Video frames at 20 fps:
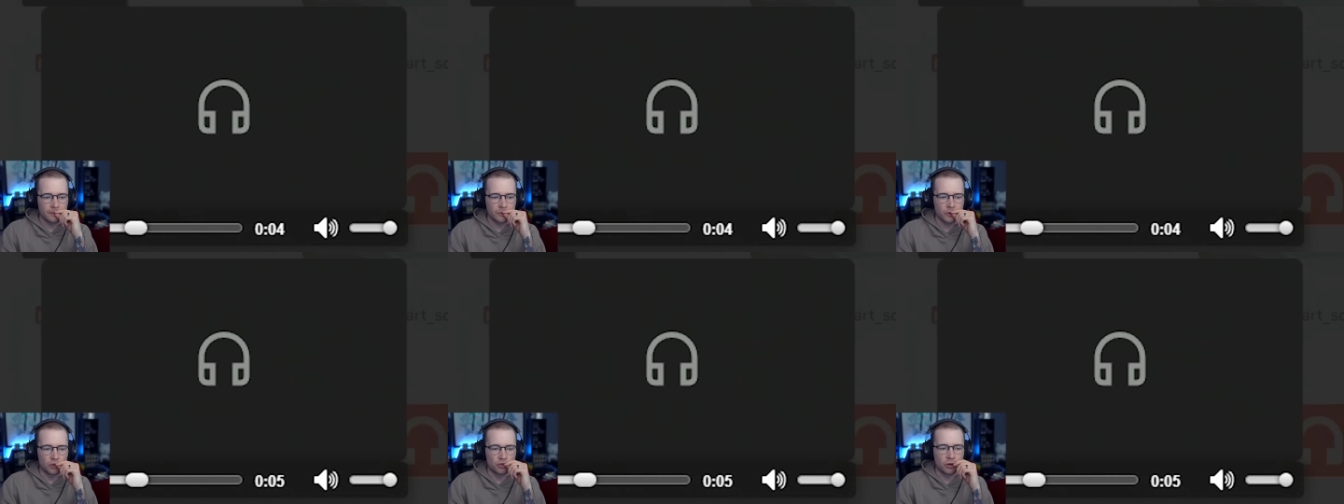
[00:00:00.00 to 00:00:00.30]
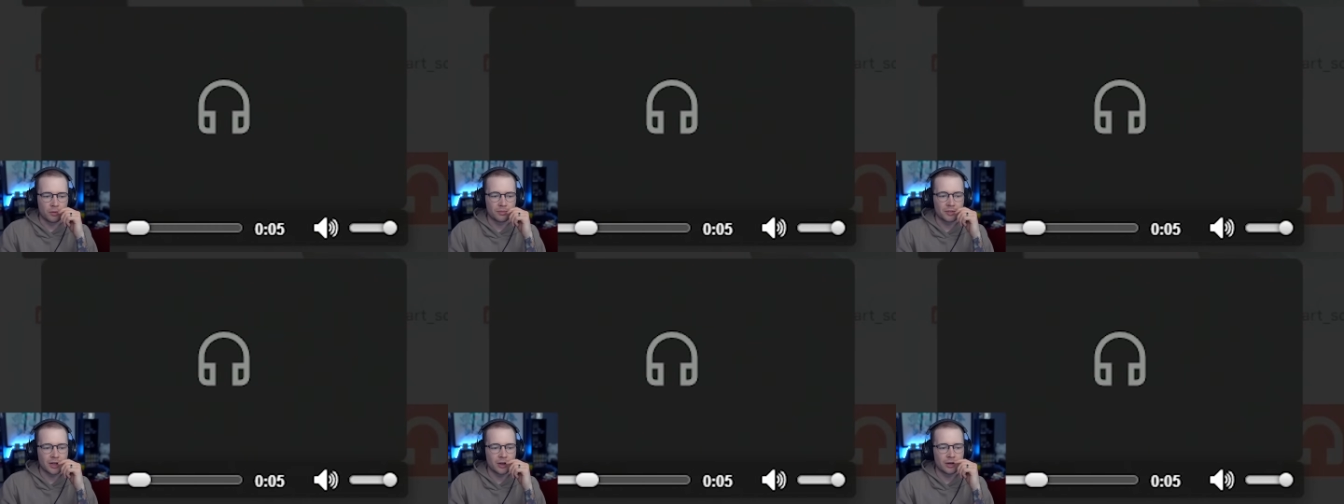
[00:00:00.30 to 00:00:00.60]
The
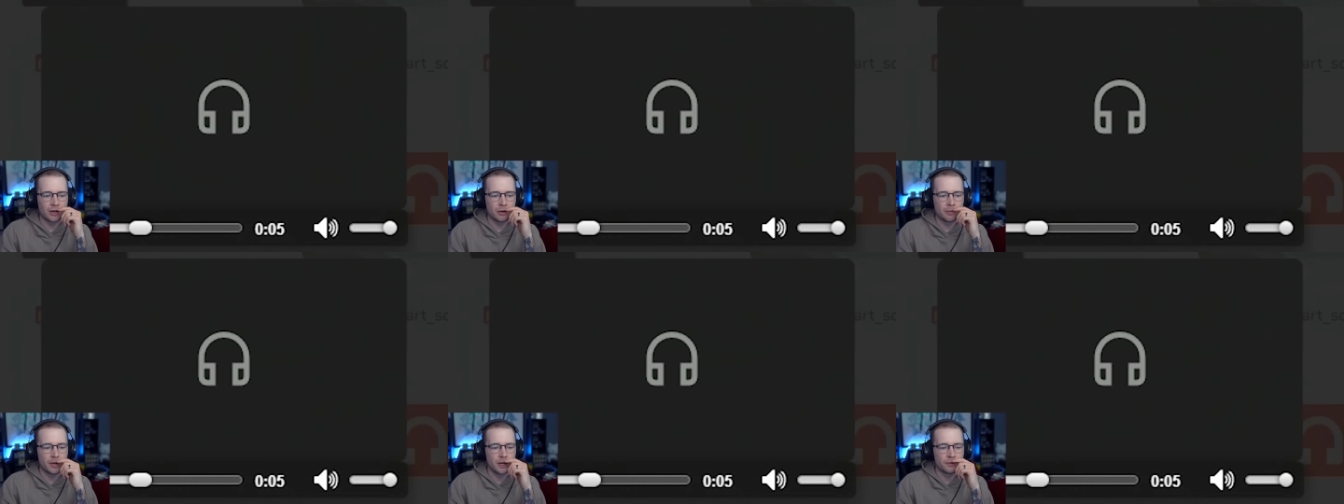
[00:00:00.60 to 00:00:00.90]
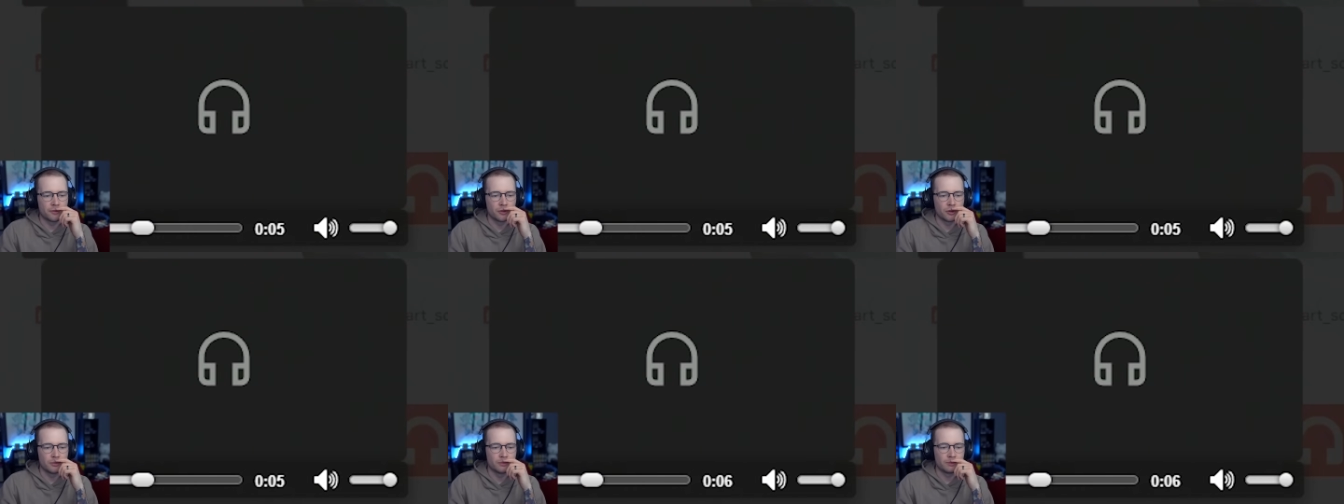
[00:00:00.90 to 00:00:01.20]
drums sound a little bit
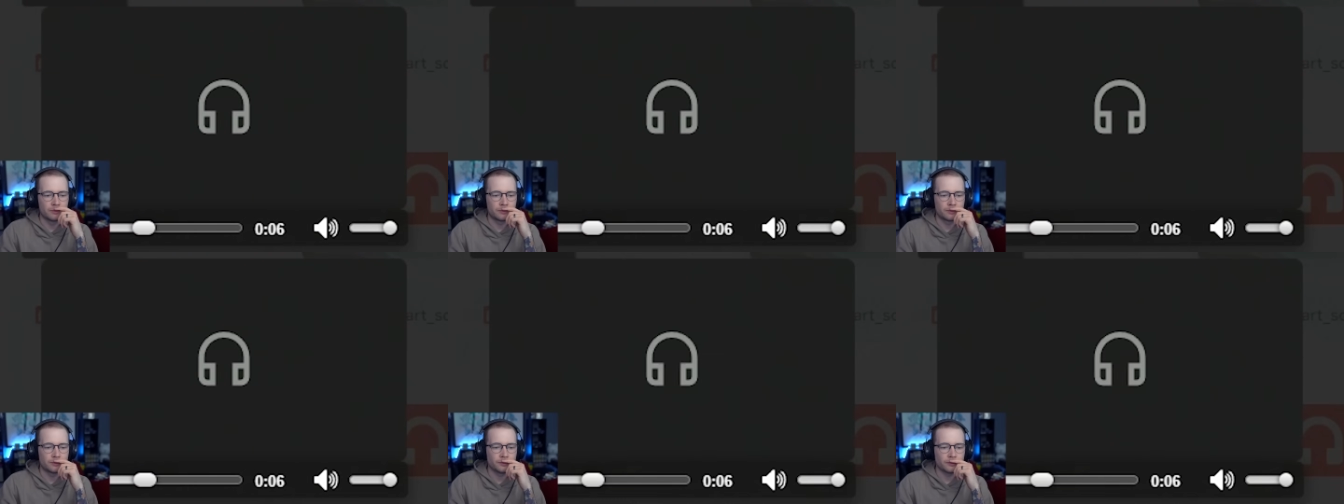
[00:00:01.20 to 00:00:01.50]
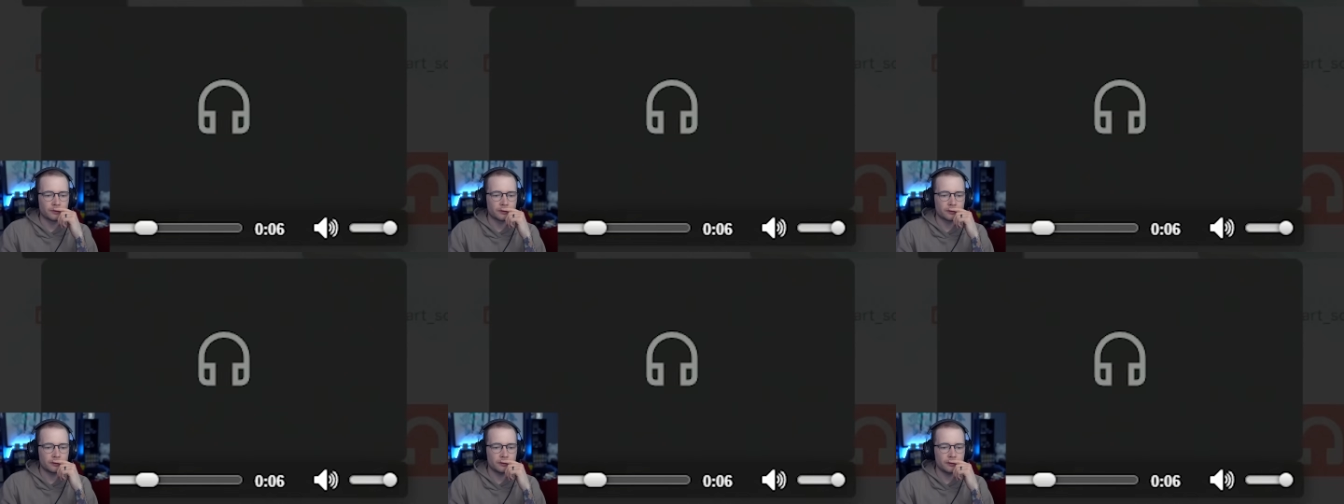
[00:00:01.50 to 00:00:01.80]
different.
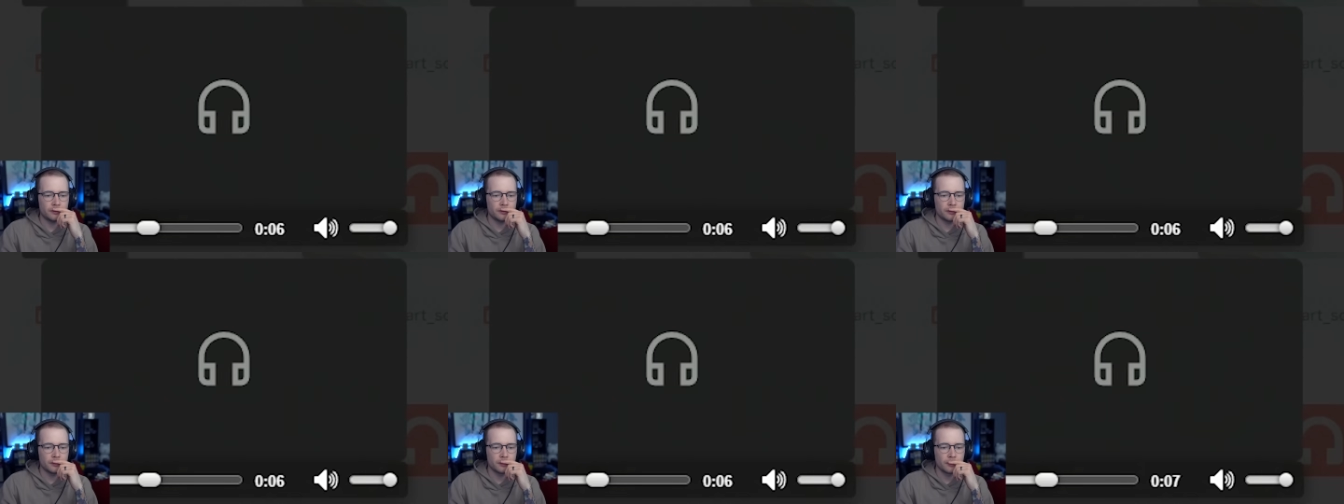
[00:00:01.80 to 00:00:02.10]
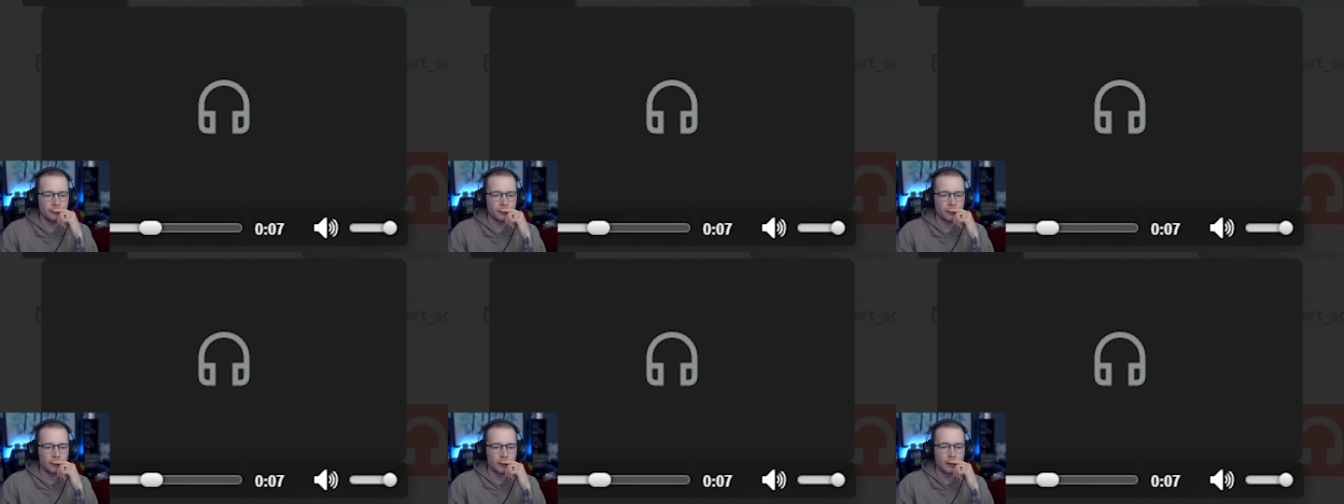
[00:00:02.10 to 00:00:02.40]

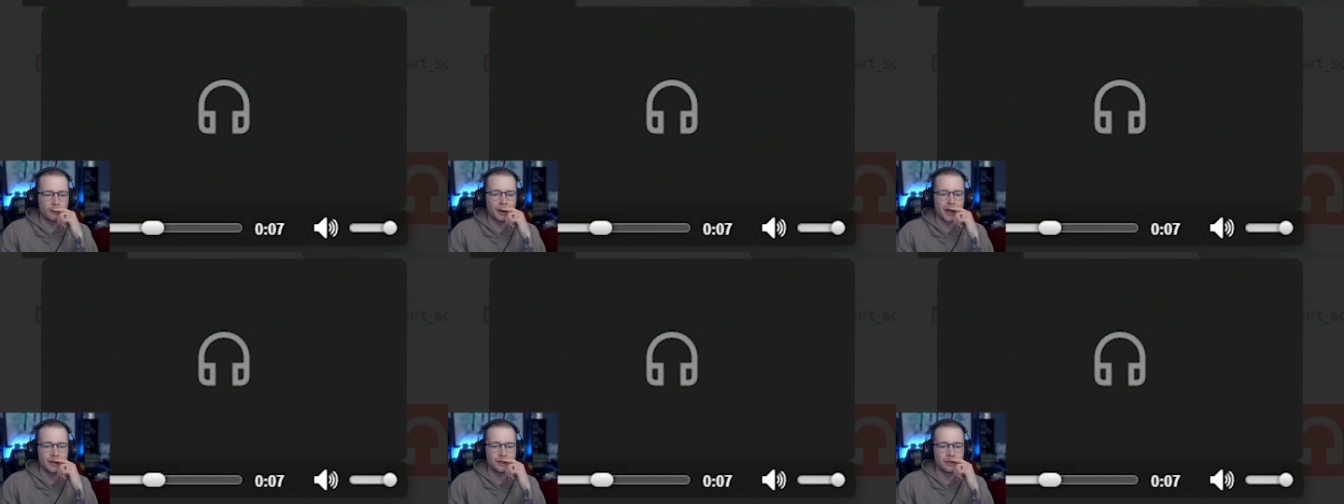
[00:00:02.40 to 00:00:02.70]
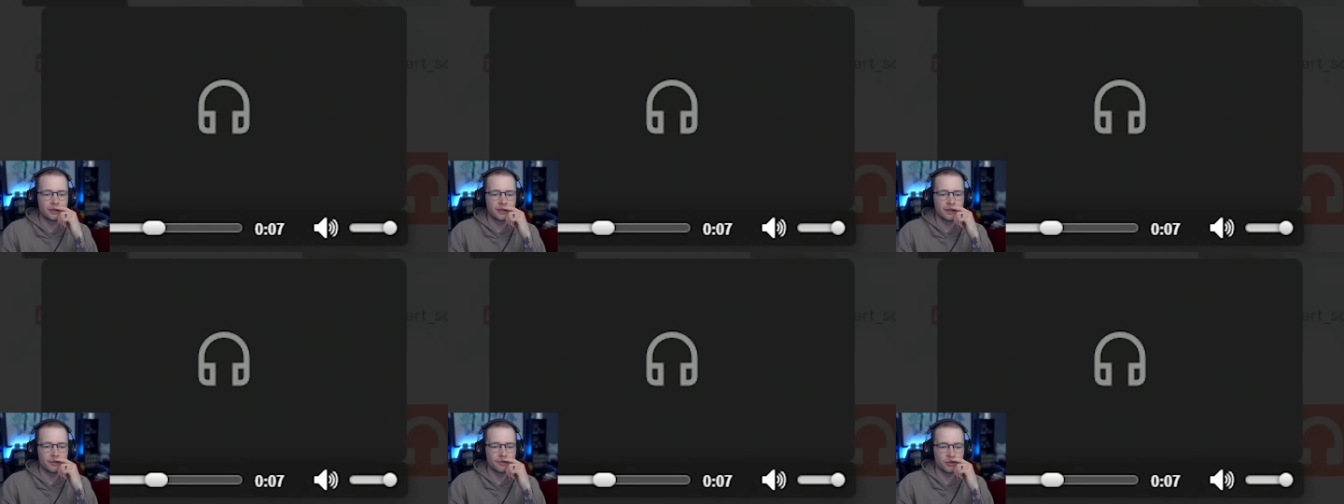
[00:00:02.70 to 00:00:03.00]
The bass
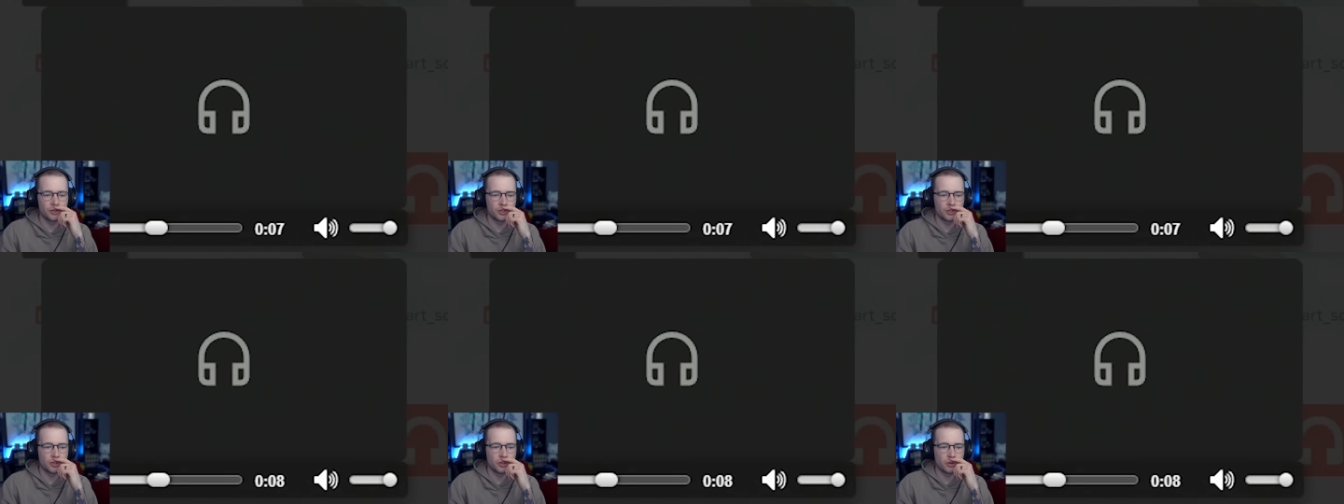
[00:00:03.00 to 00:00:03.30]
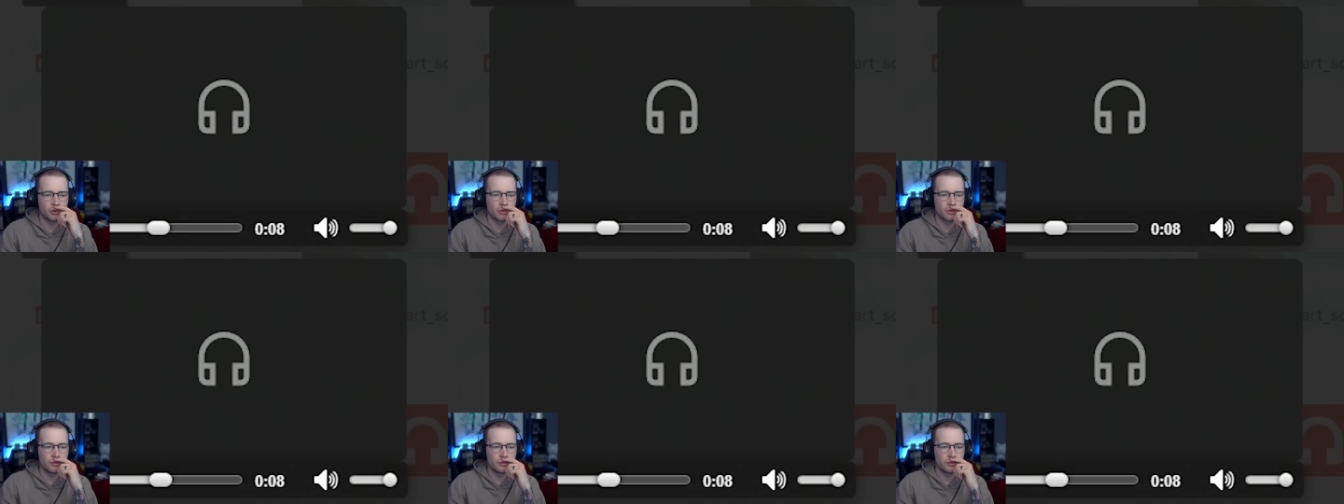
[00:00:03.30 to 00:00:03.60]
is different
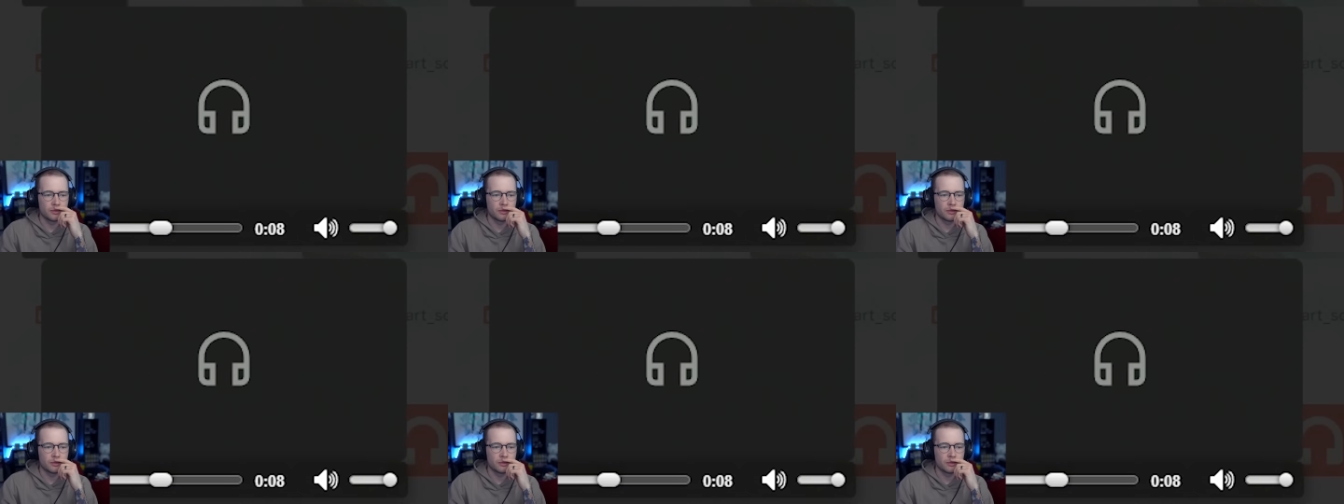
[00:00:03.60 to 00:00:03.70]
too.